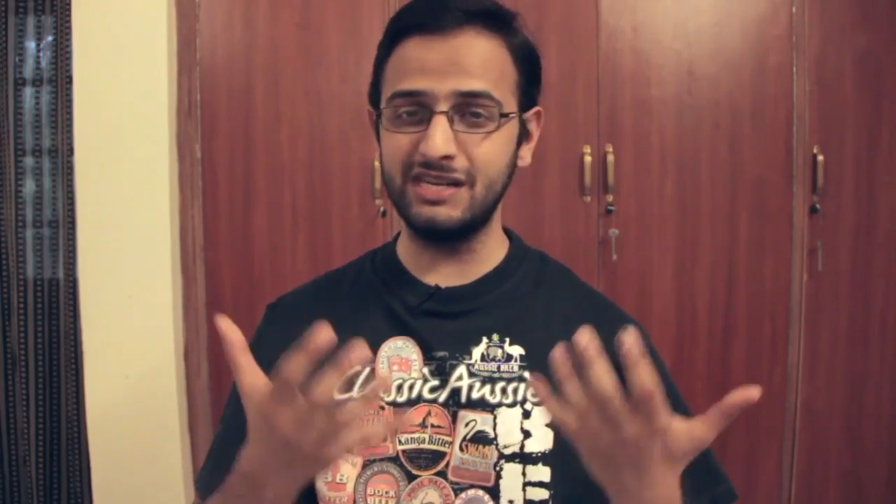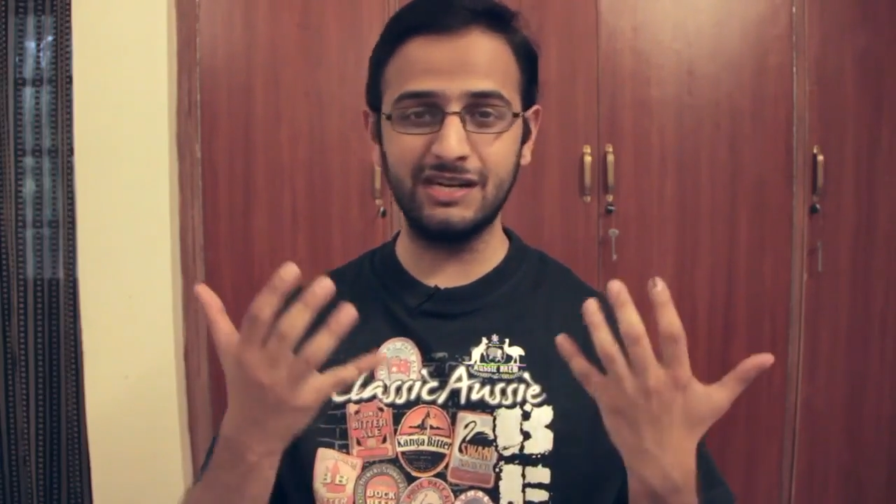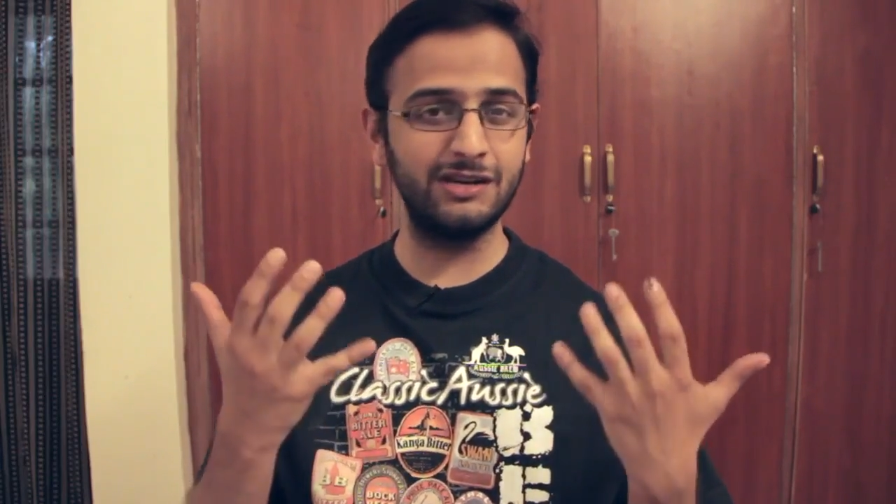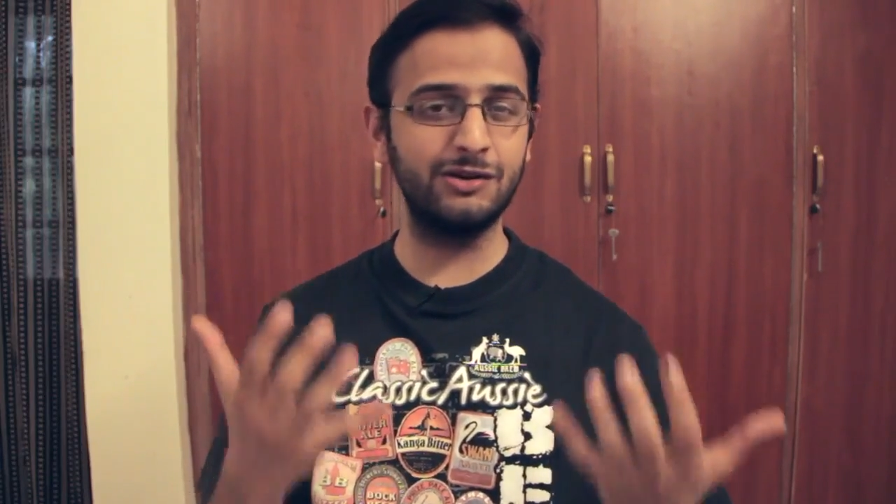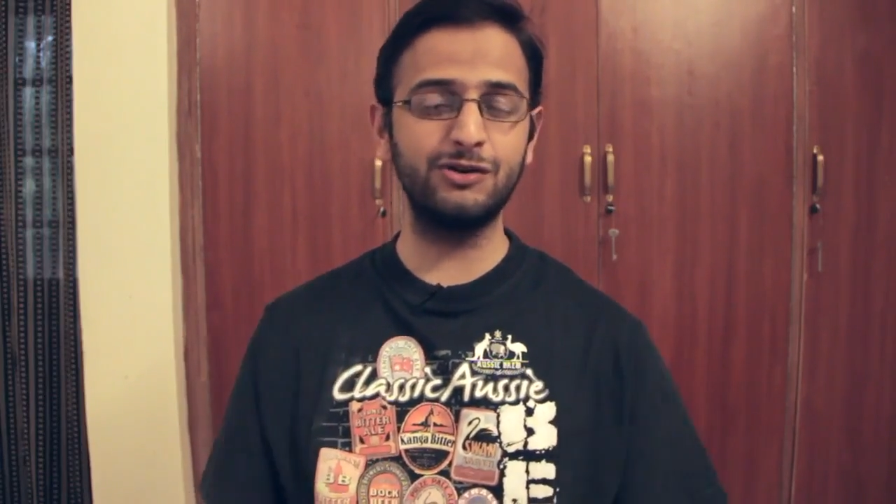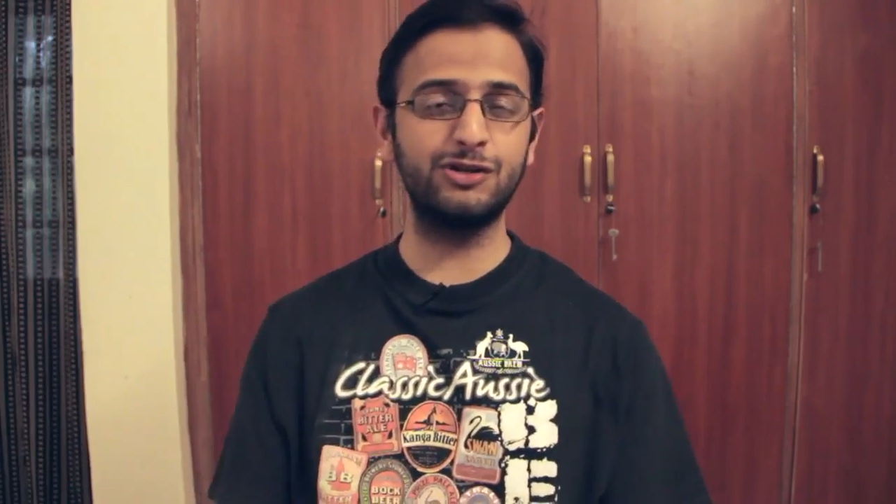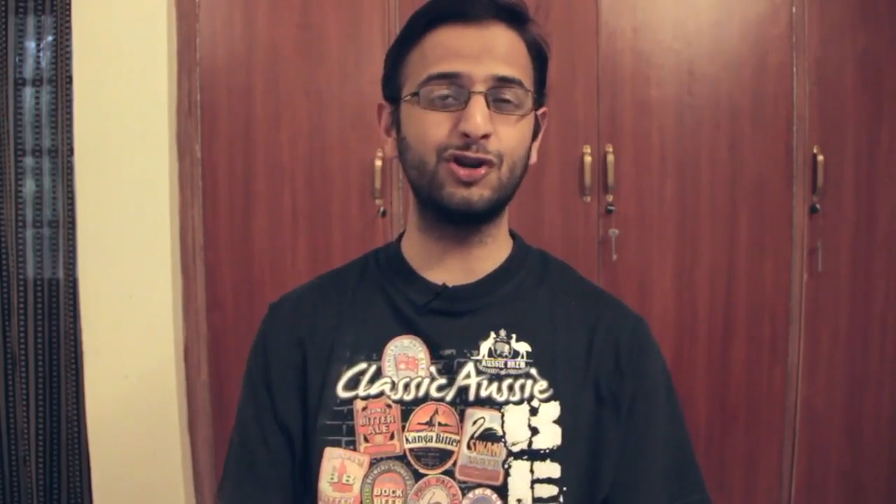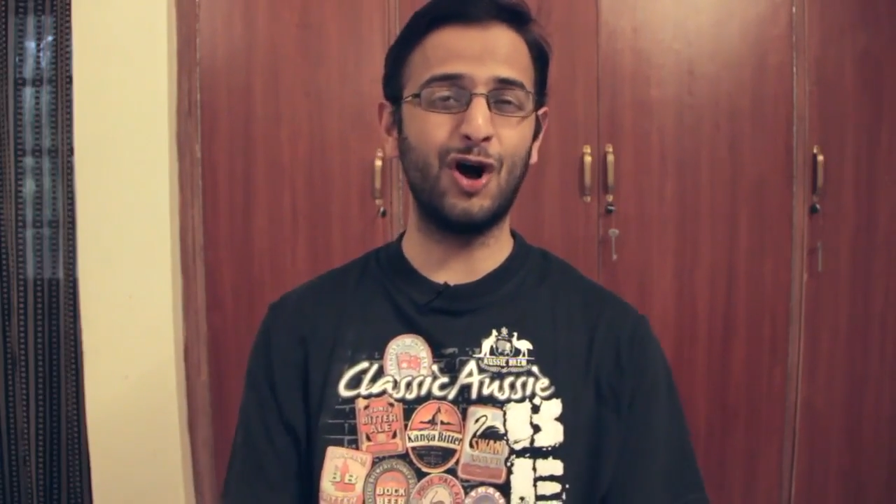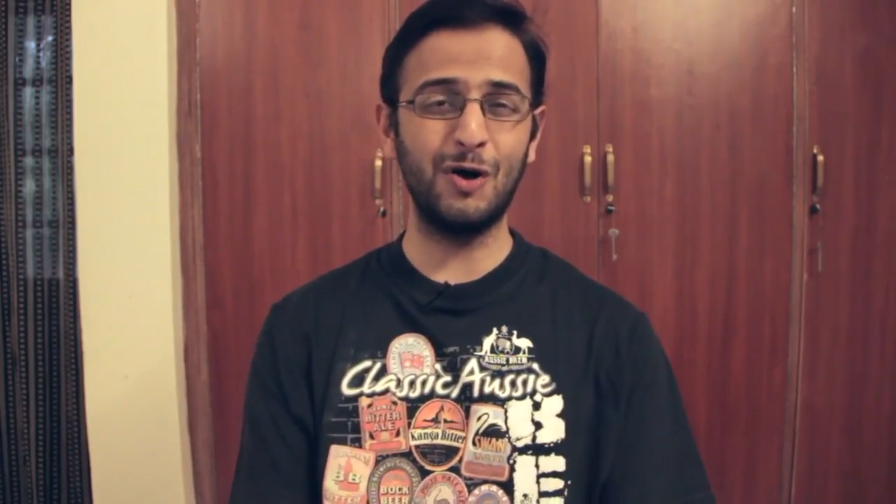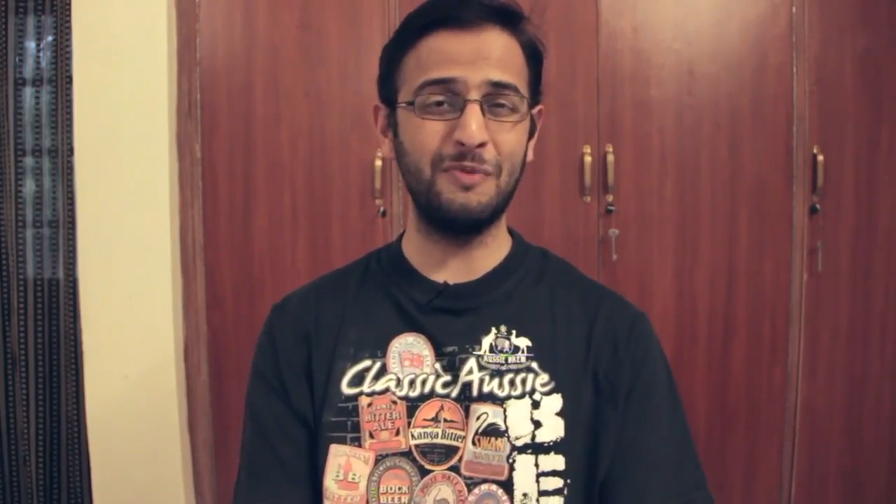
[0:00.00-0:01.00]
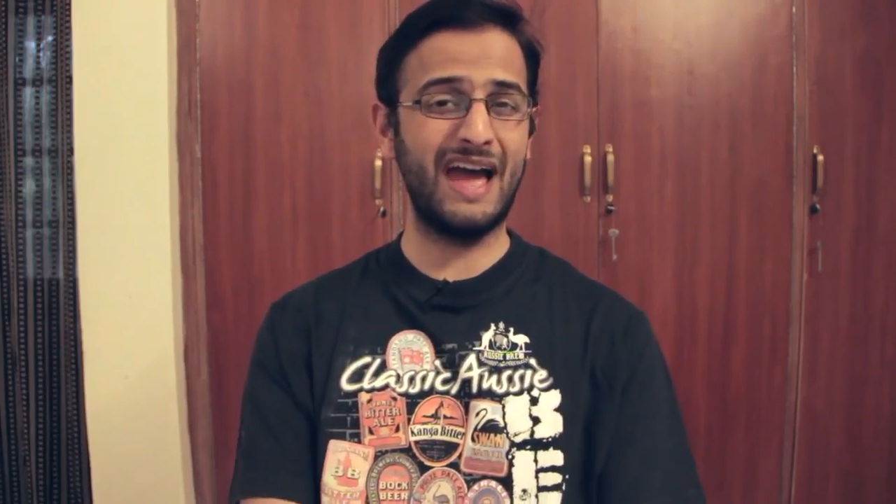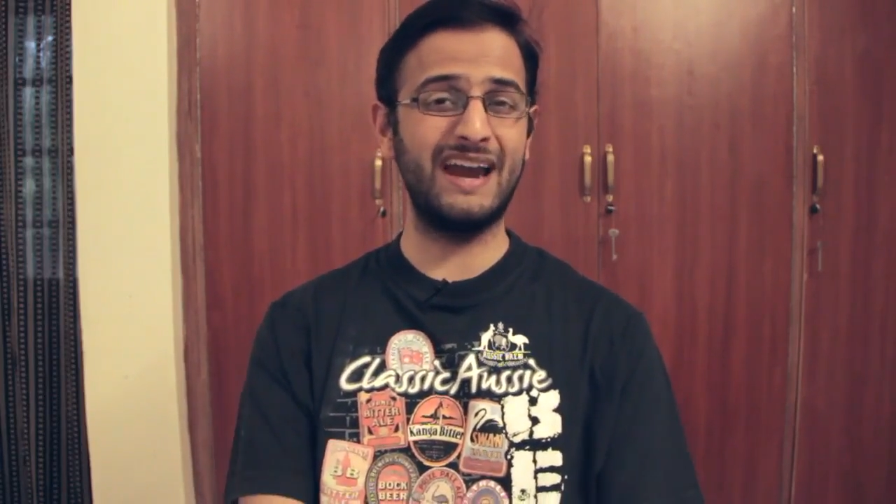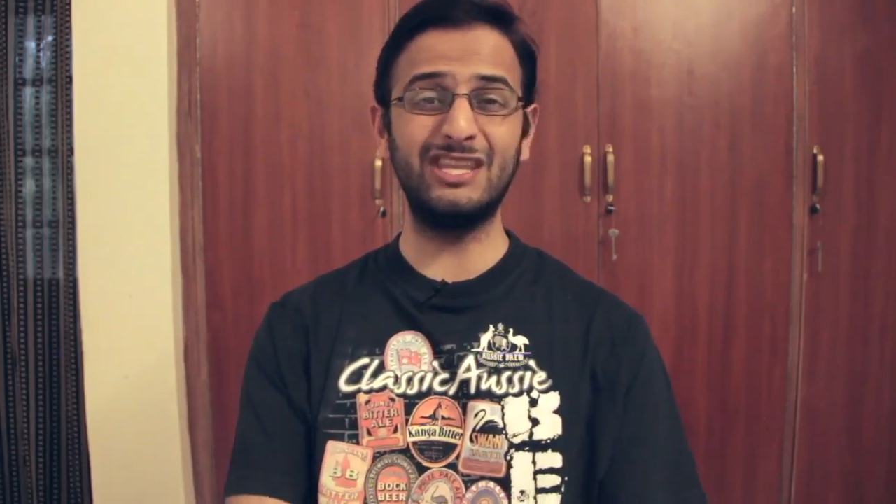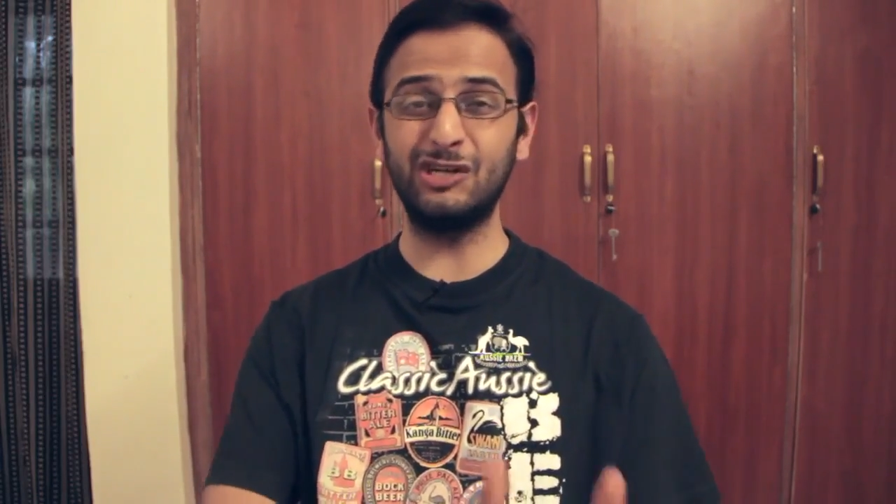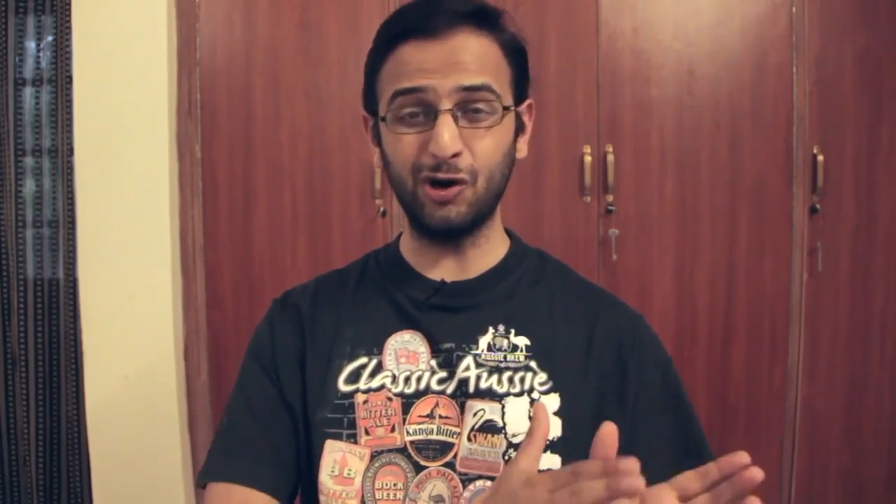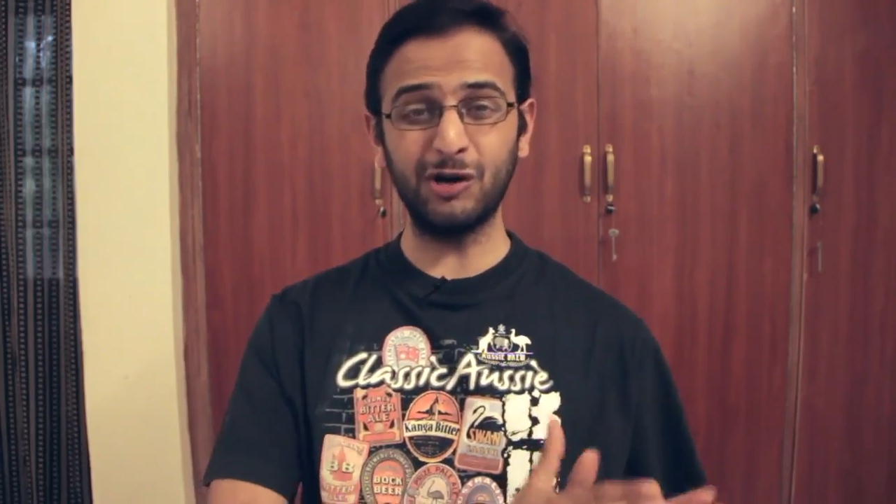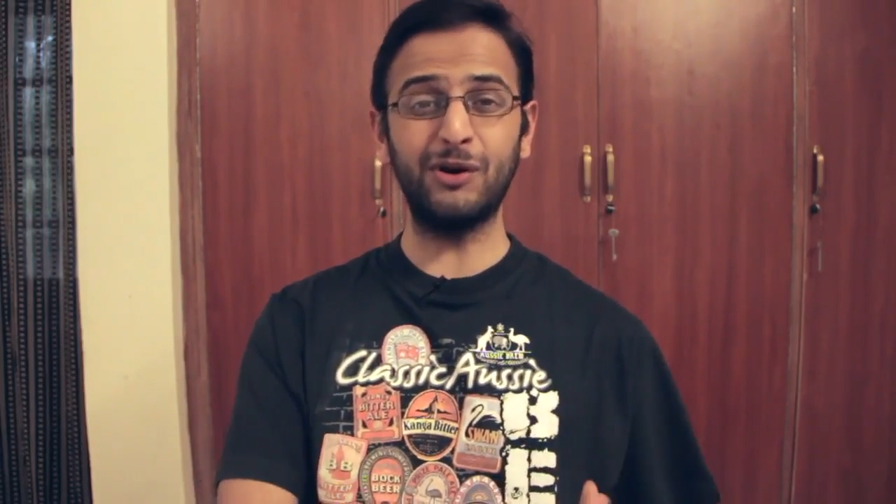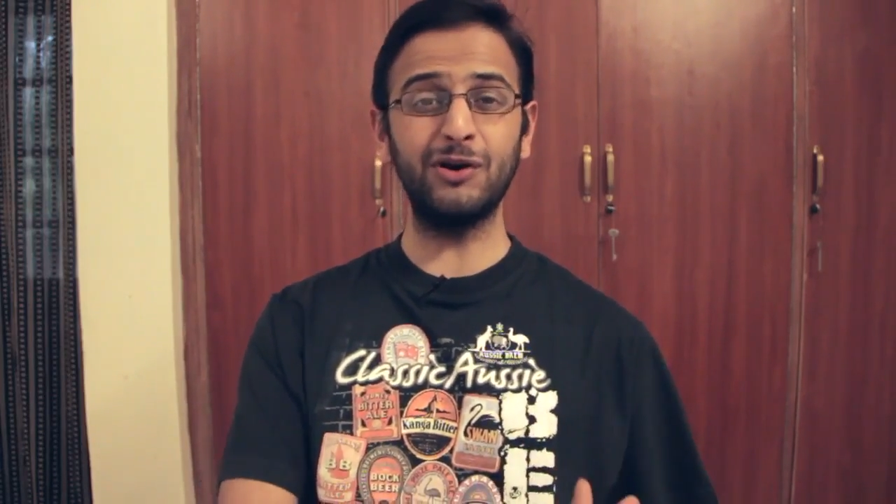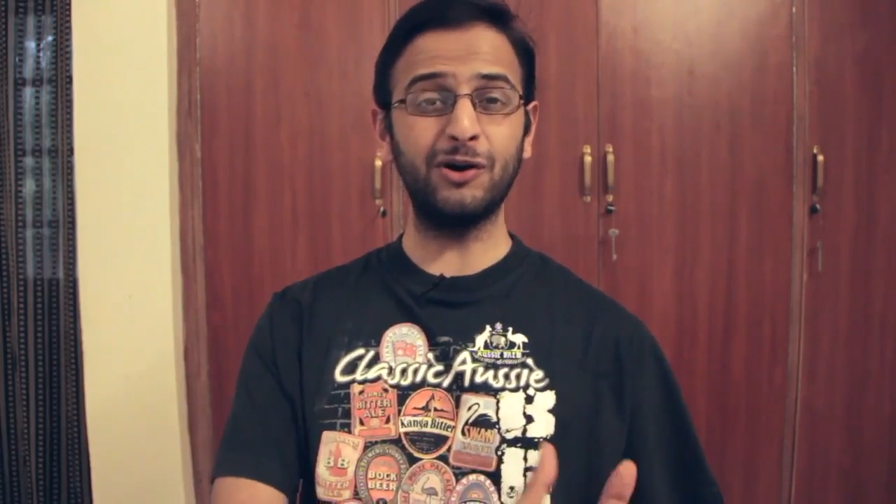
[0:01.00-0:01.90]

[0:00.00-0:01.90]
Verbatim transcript: did a good job and they talk about a